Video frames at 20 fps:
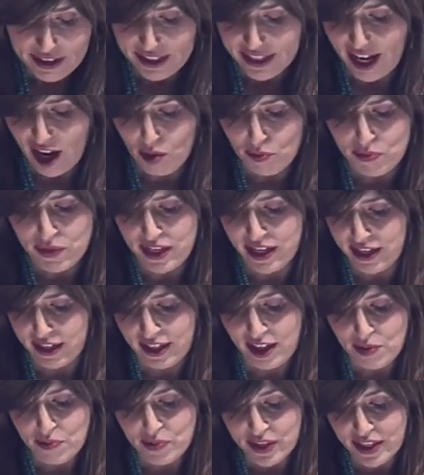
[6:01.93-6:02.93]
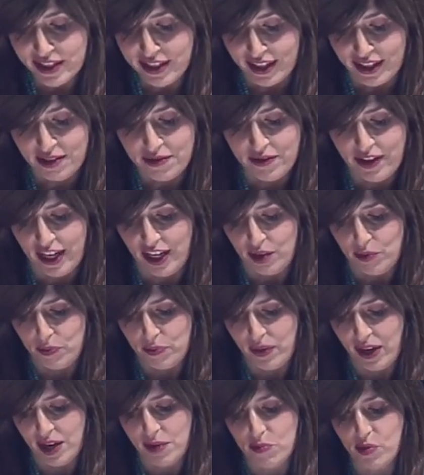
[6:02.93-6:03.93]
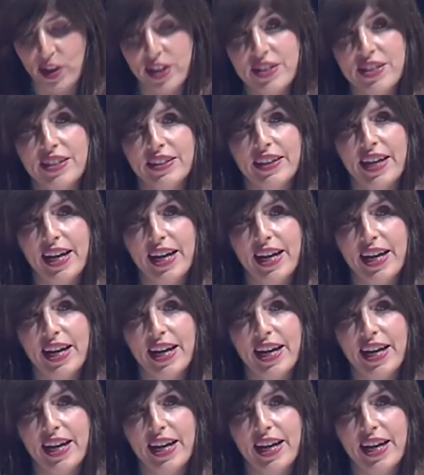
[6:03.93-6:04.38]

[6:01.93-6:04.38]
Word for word: can help media companies innovate by embracing